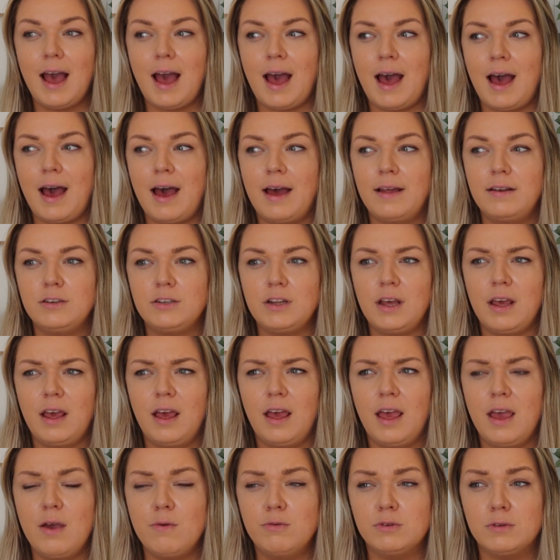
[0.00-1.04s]
And
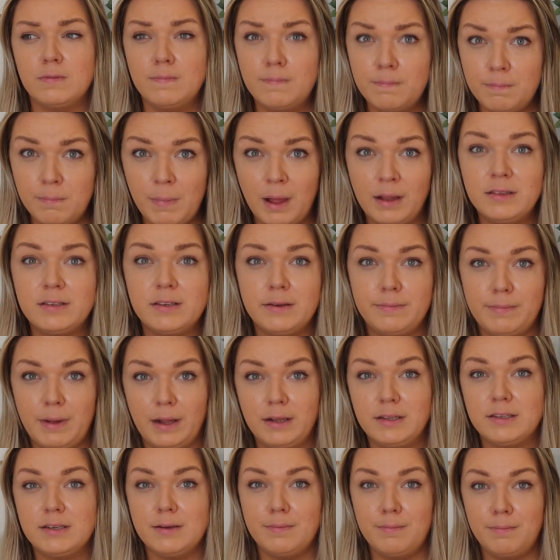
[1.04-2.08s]
it was months and
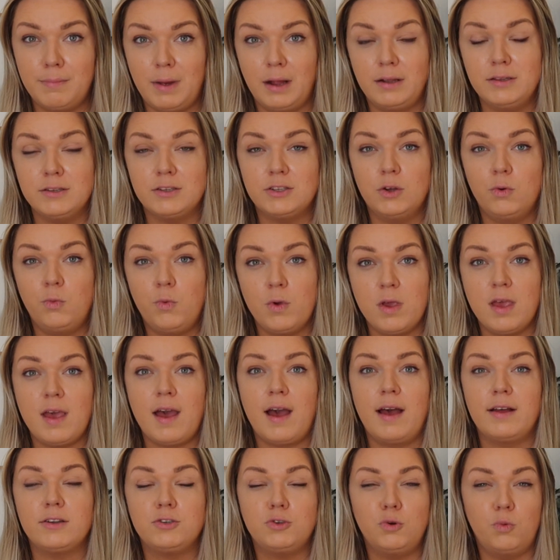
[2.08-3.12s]
months and months that we
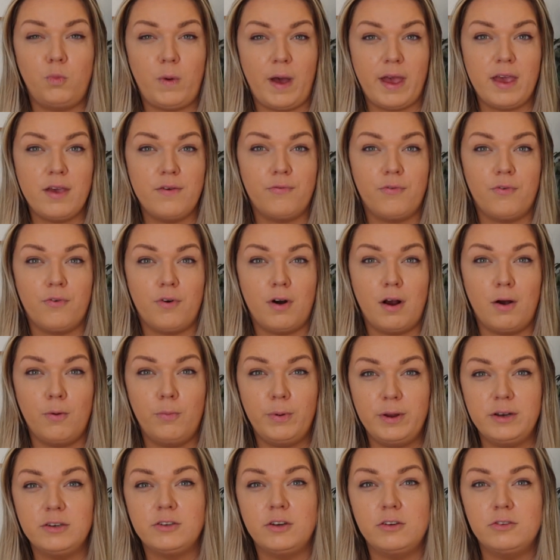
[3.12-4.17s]
had to wait for our
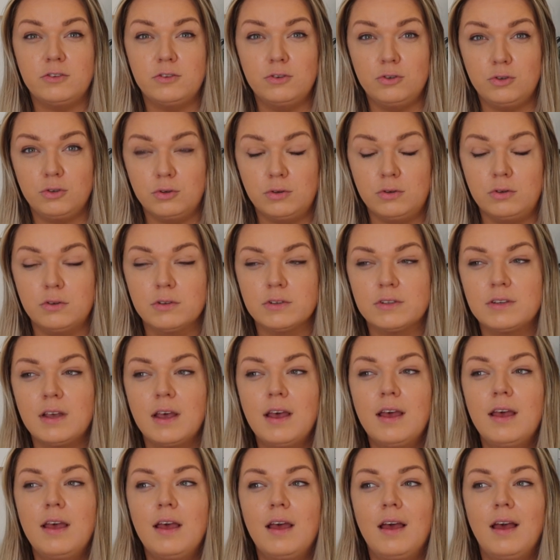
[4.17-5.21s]
windows and doors.
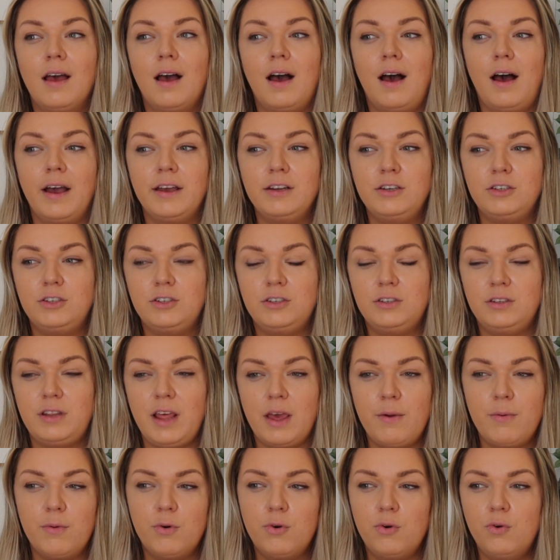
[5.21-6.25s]

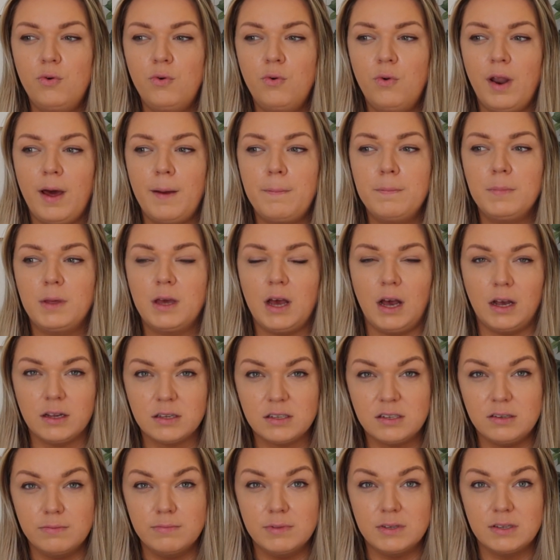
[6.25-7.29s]
They were all
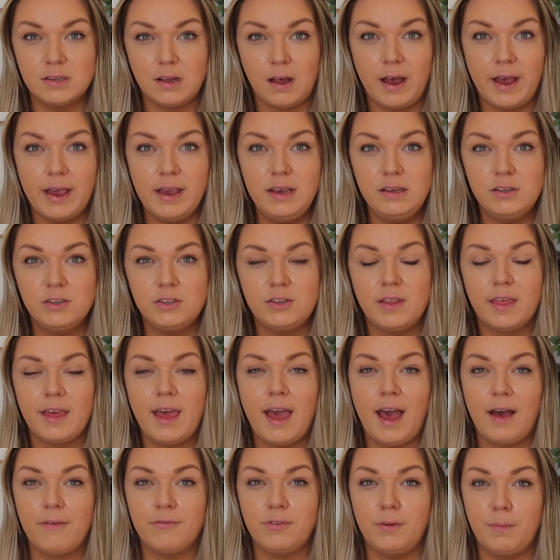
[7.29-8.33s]
custom size, so they
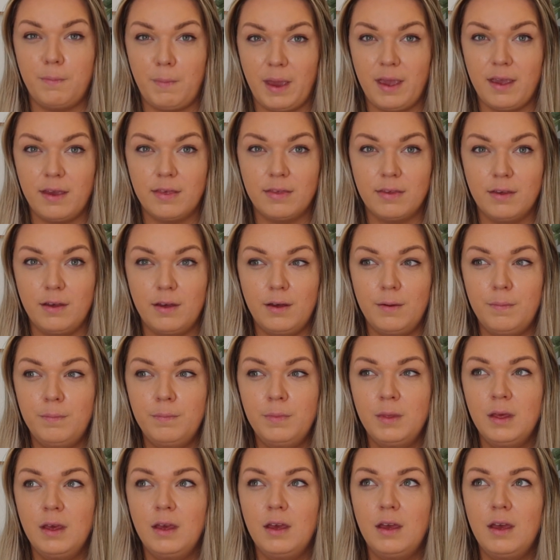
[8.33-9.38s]
have to make
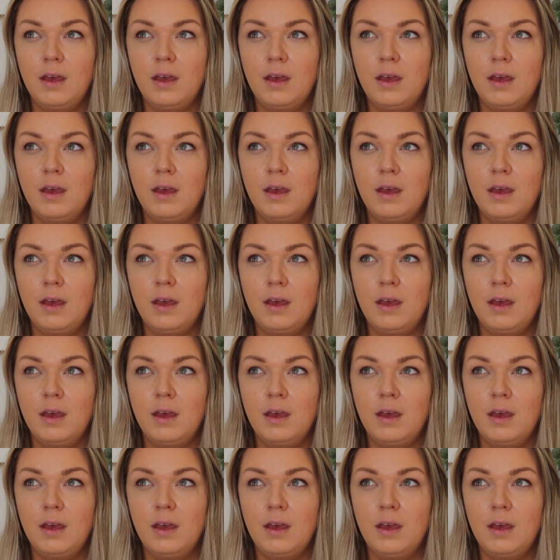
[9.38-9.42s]
them.